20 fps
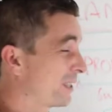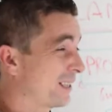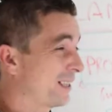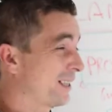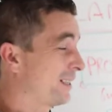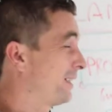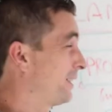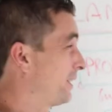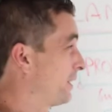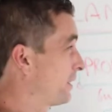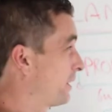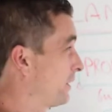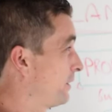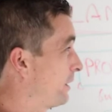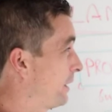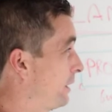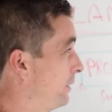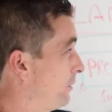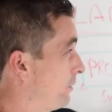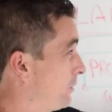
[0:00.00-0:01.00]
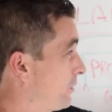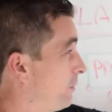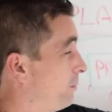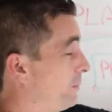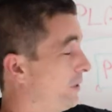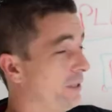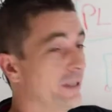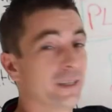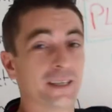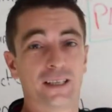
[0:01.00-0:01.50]
and I think it continues to
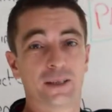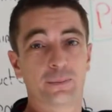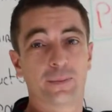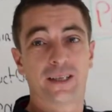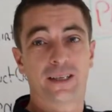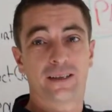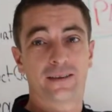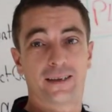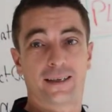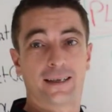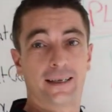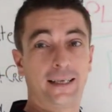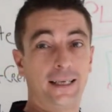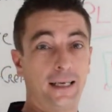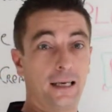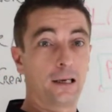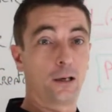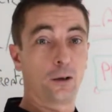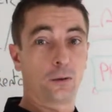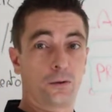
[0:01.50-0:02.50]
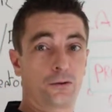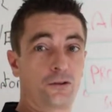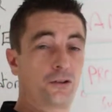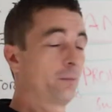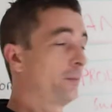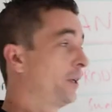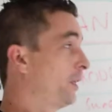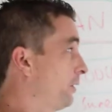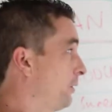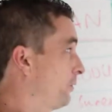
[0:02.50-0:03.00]
be, is basically
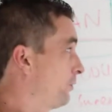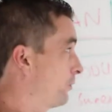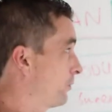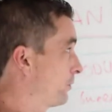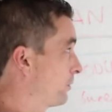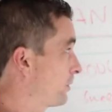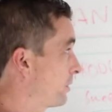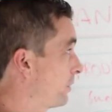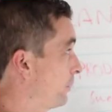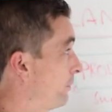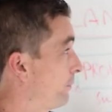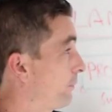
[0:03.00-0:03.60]
launch managers.